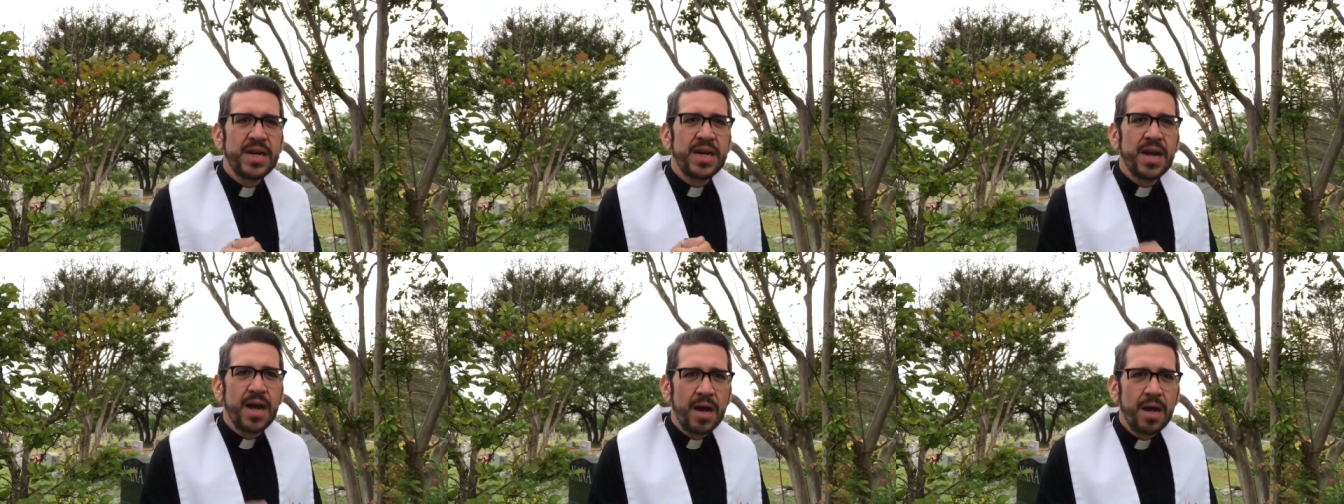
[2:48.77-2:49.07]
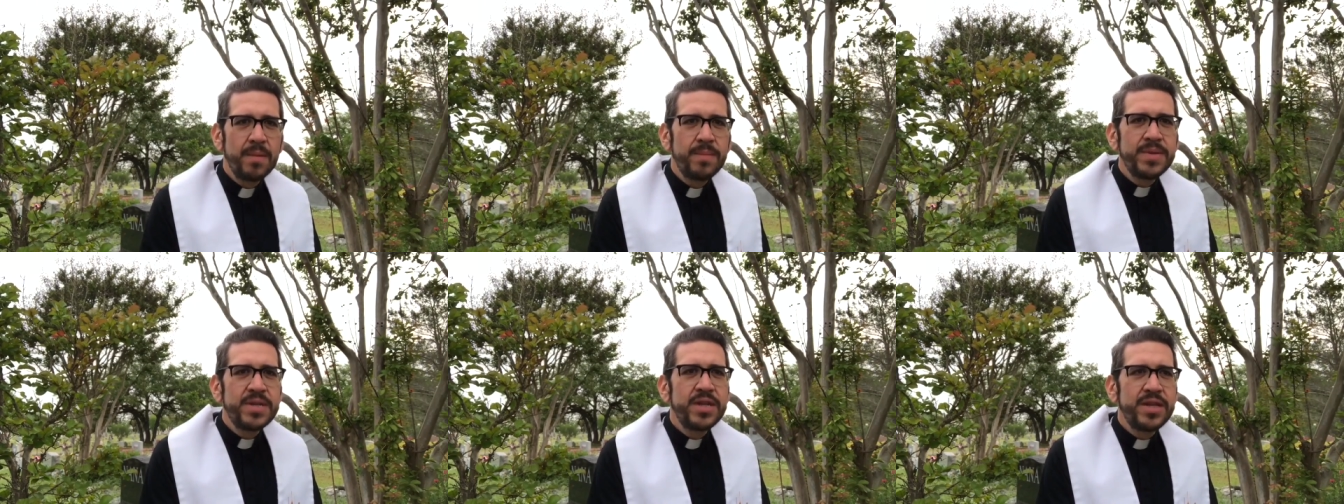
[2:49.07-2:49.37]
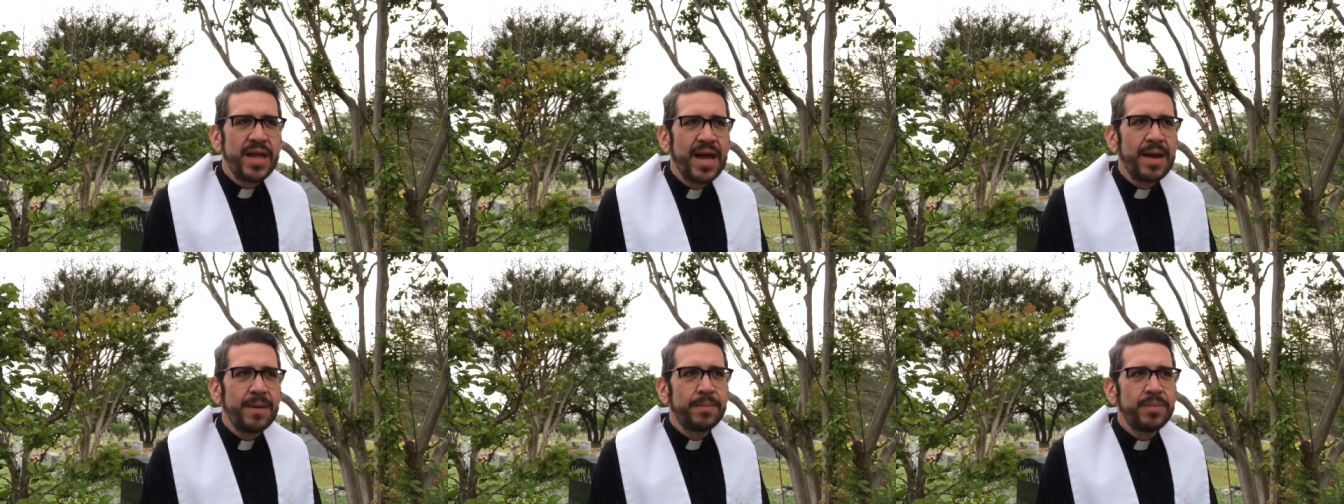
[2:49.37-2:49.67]
come to
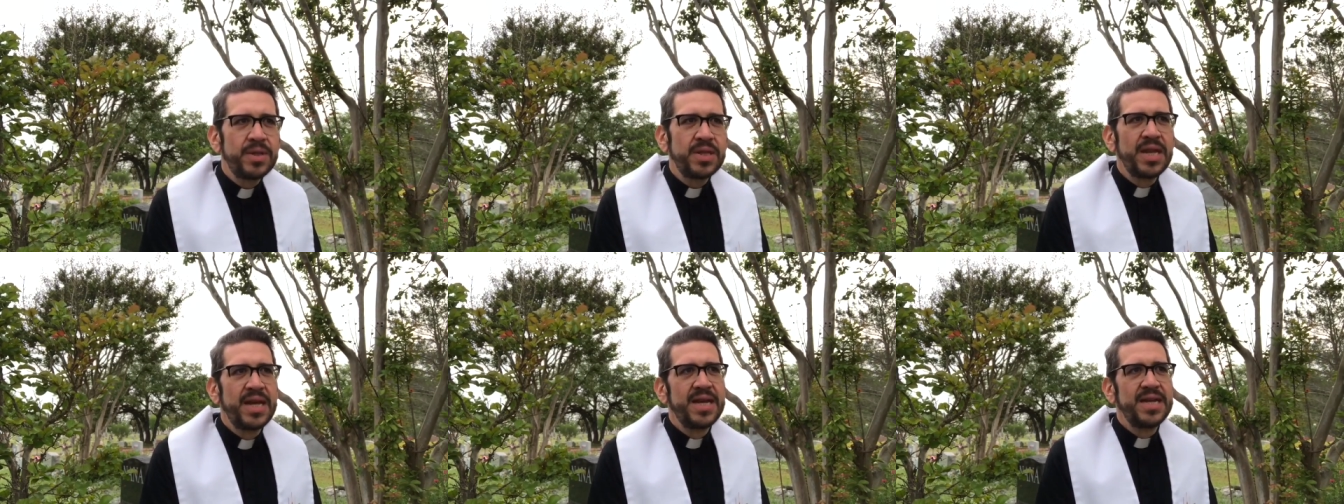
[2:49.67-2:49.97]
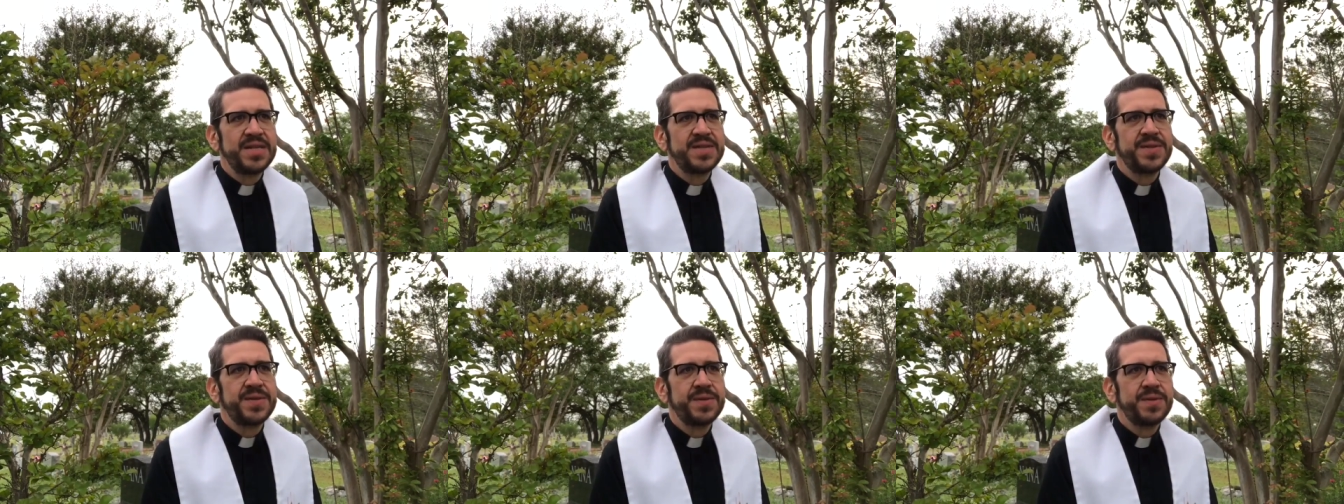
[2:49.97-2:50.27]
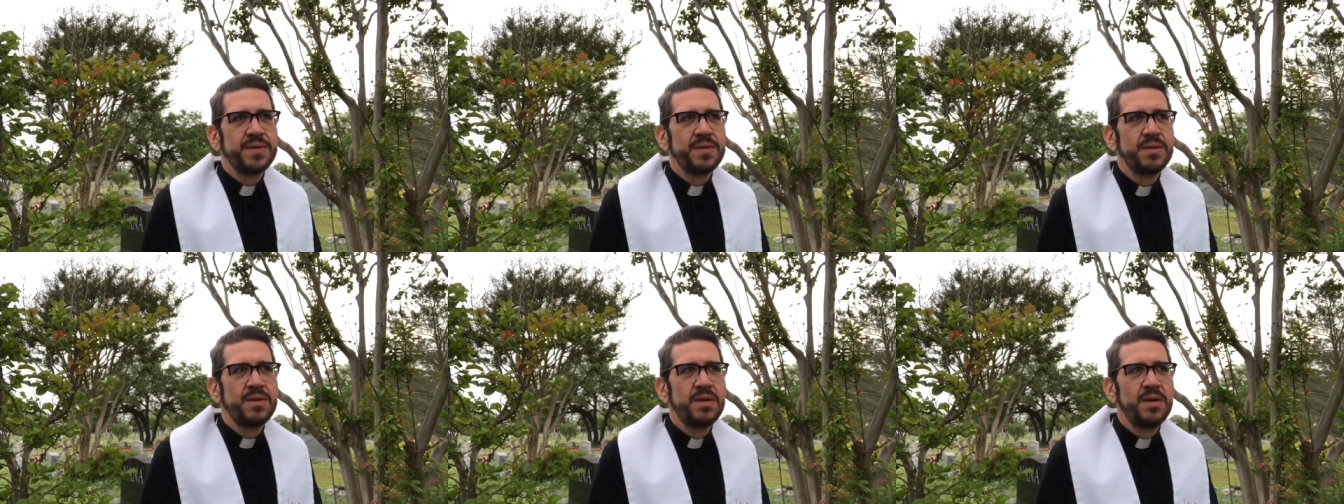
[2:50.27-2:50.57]
that place
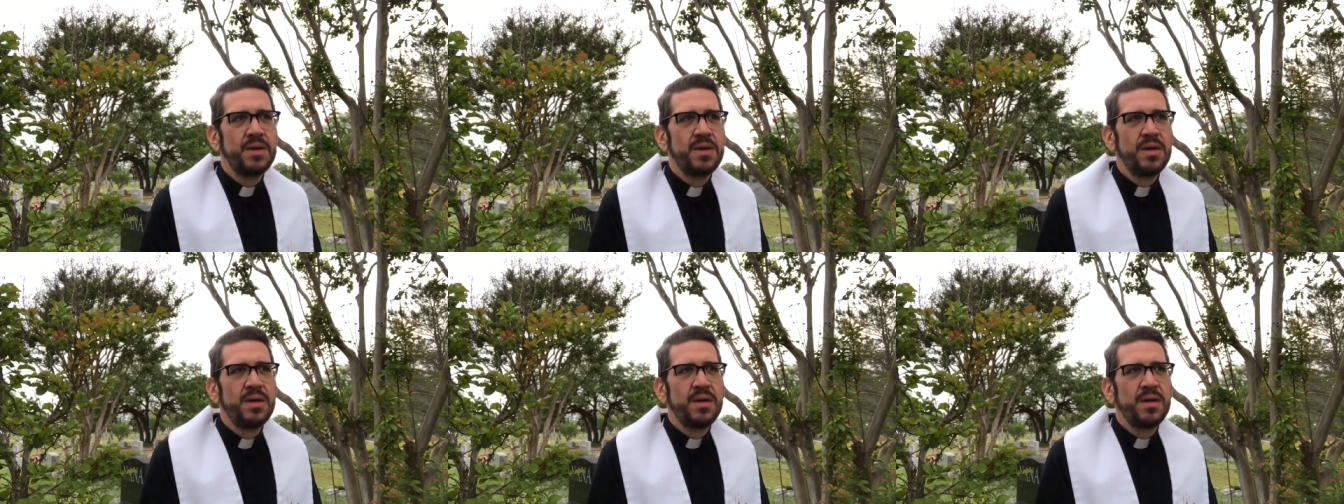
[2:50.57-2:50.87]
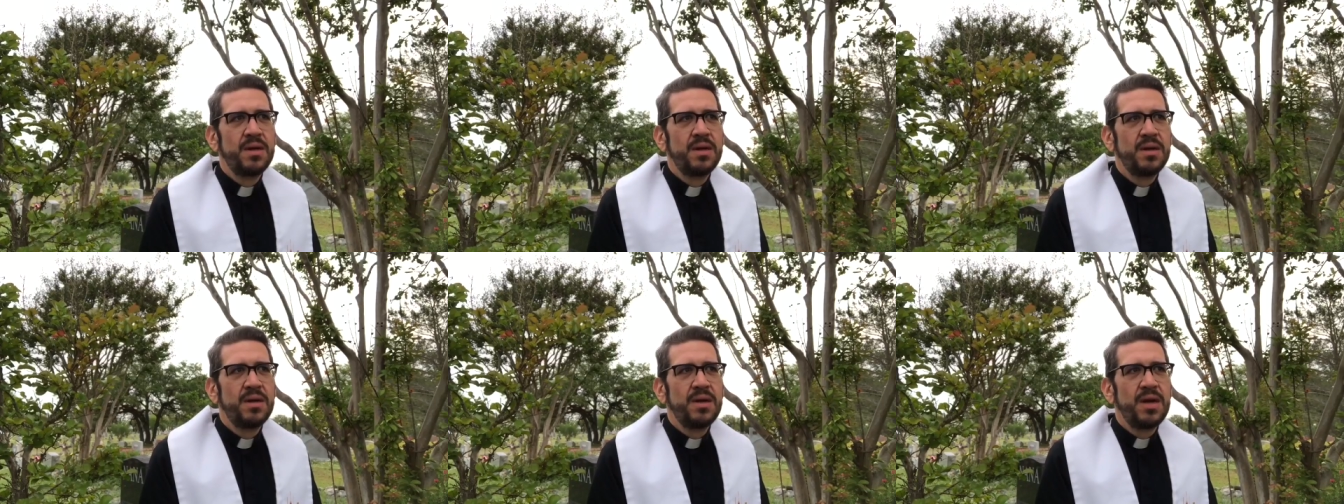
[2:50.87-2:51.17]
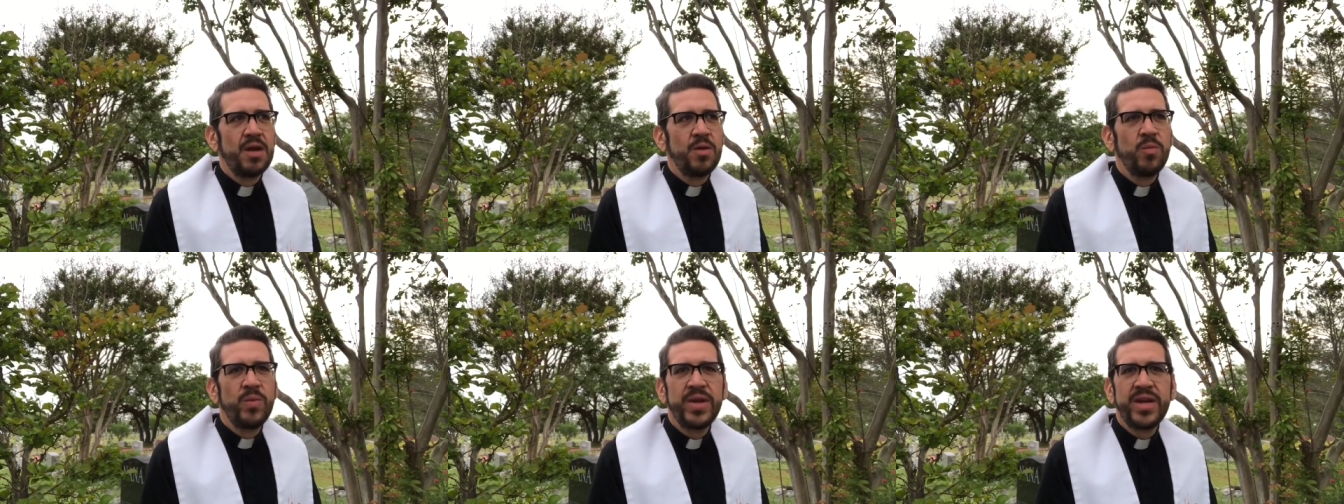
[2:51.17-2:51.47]

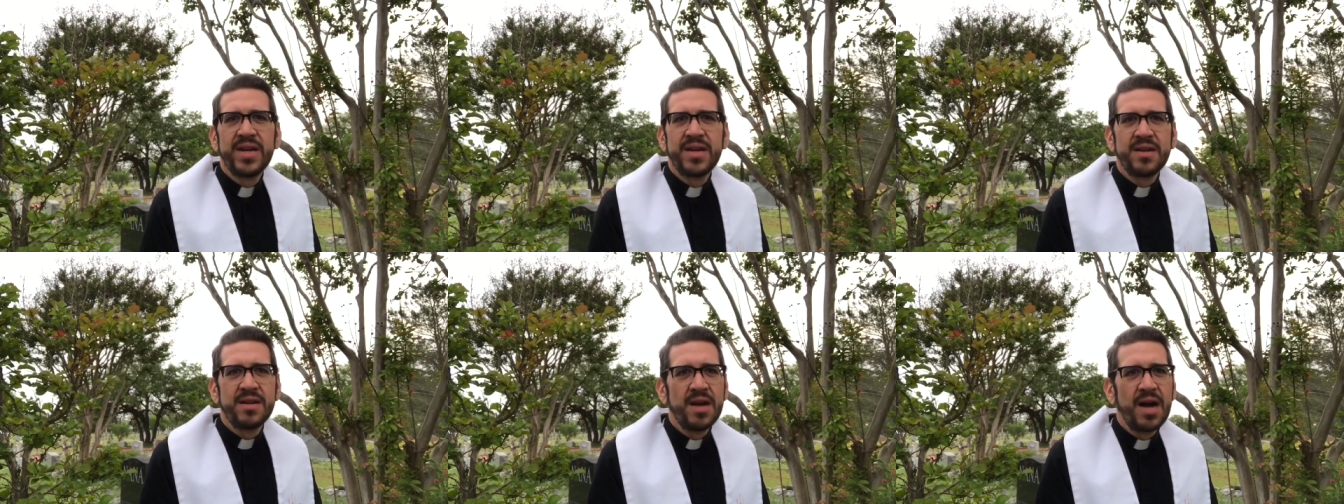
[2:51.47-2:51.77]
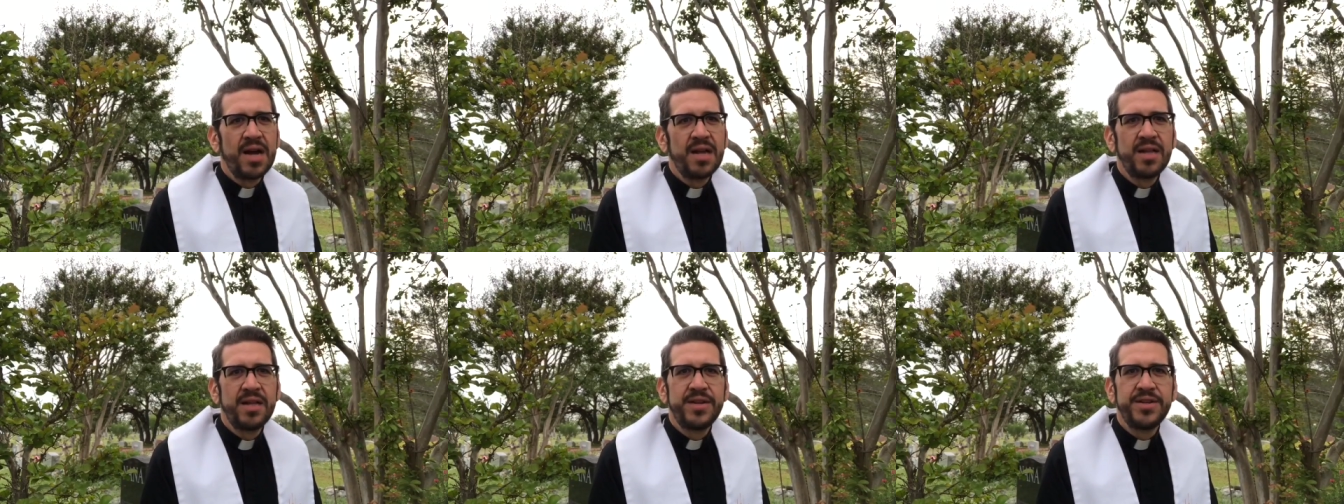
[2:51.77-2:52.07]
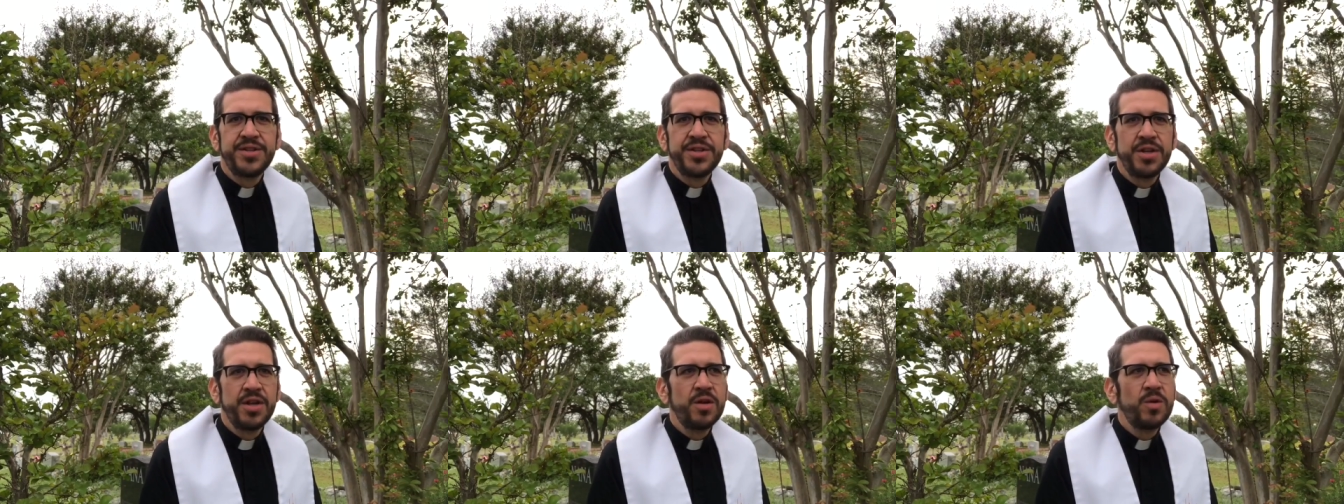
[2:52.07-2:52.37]
and we
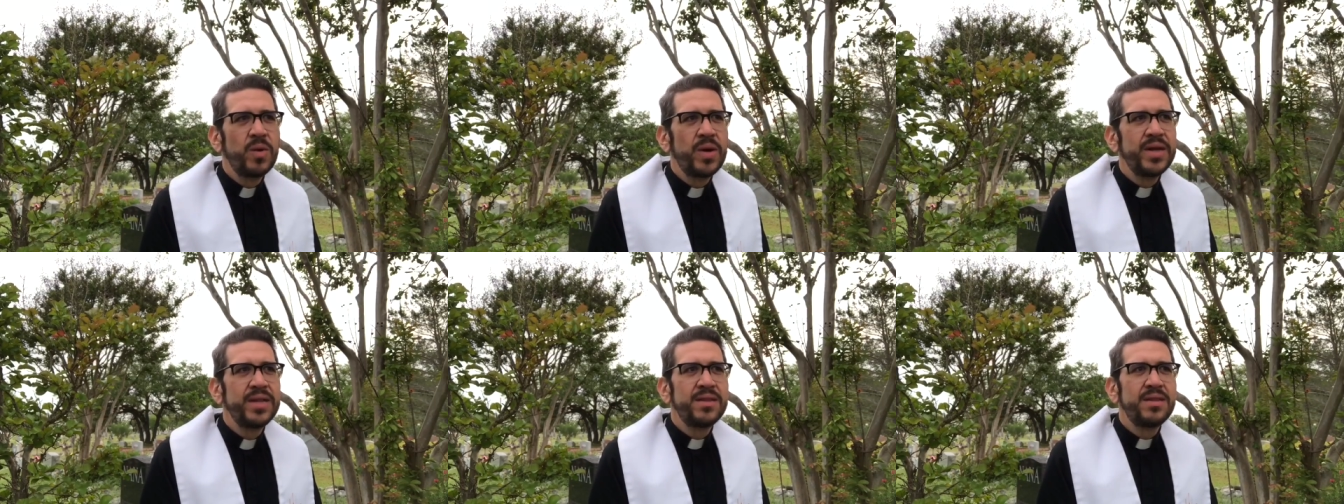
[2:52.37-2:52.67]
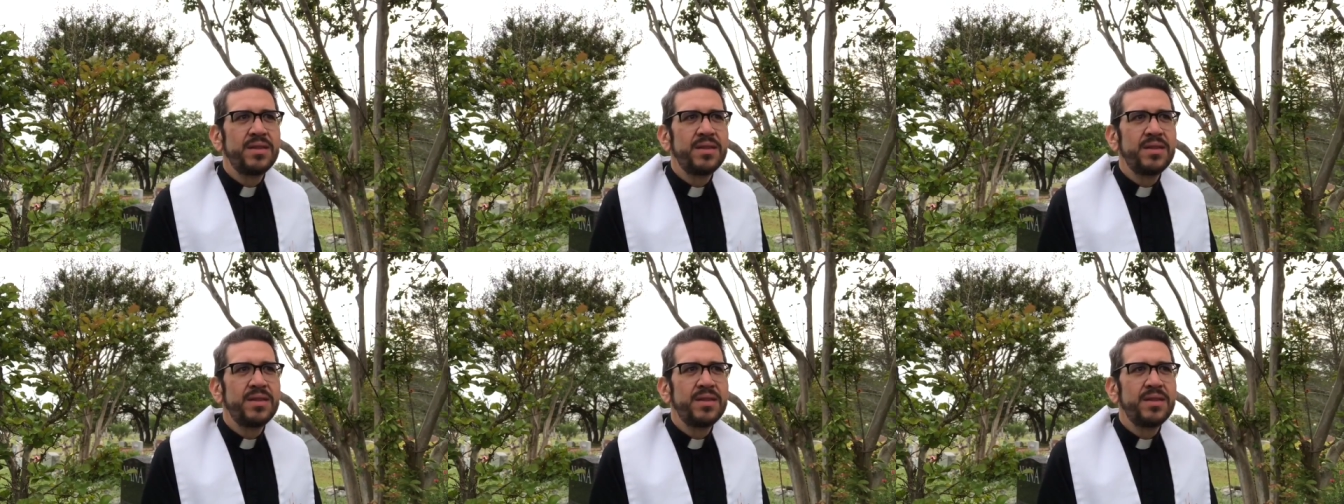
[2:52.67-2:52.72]
acknowledge, you know what?